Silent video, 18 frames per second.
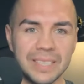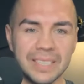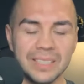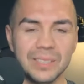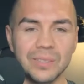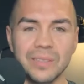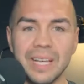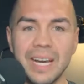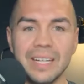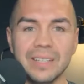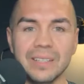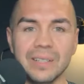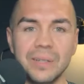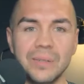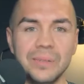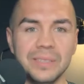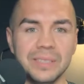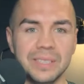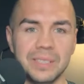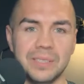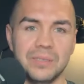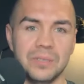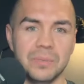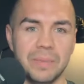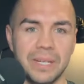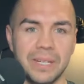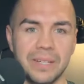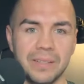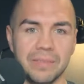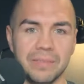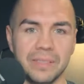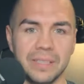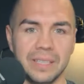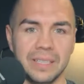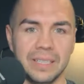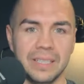so that alone is a huge payoff.
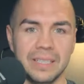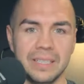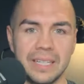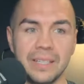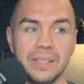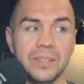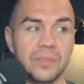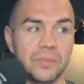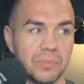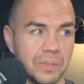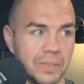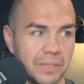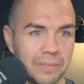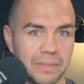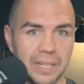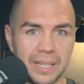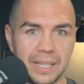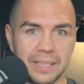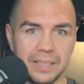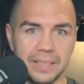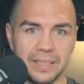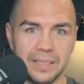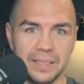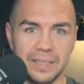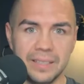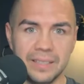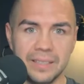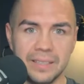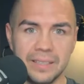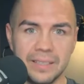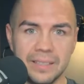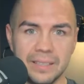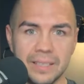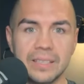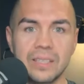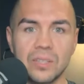And the thrill of the hunt,
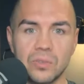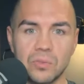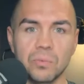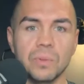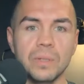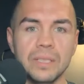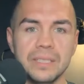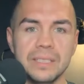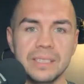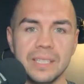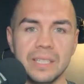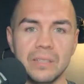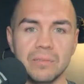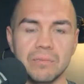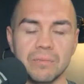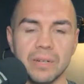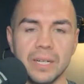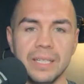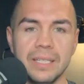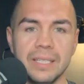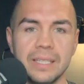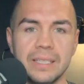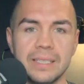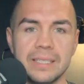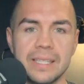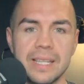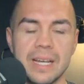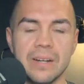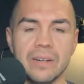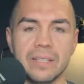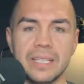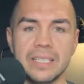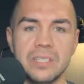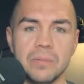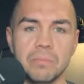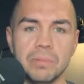like the thrill itself, right? It's there. It
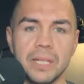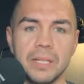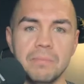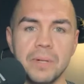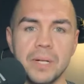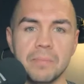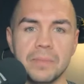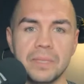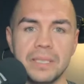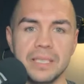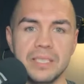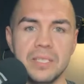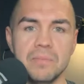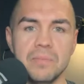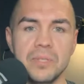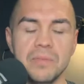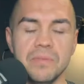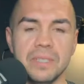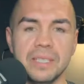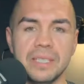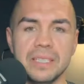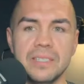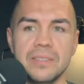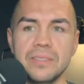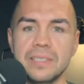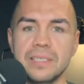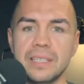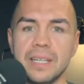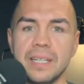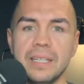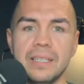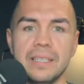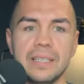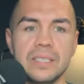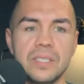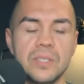gets your blood pumping, gets you moving, gets you
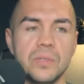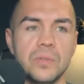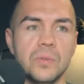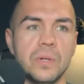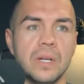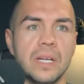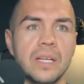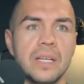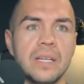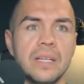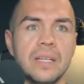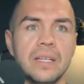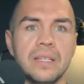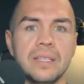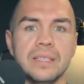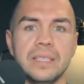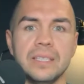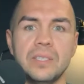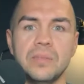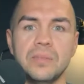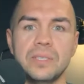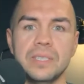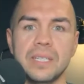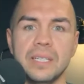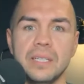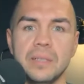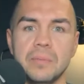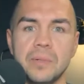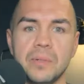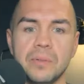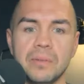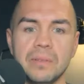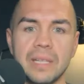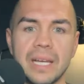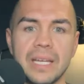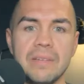excited, gets you excited about
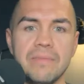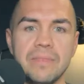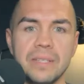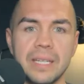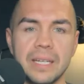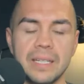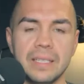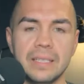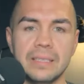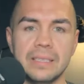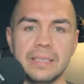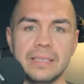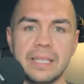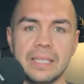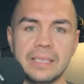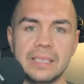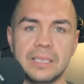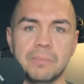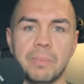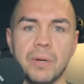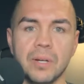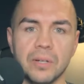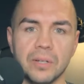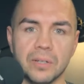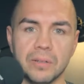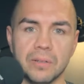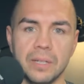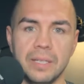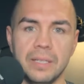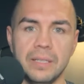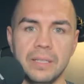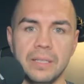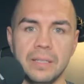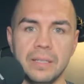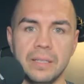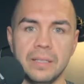life again. It's that spark, right?
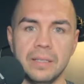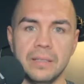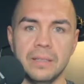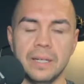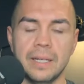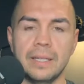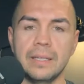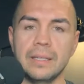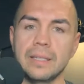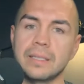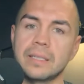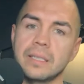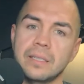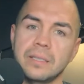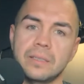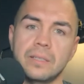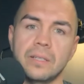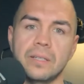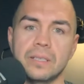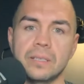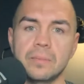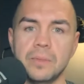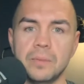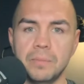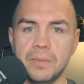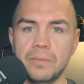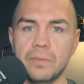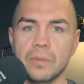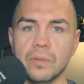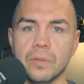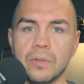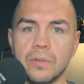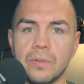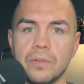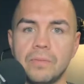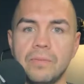And then, like I talked about
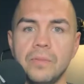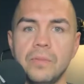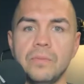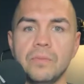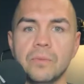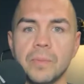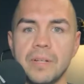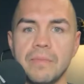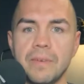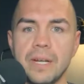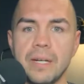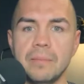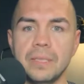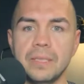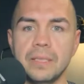before, the food for my family.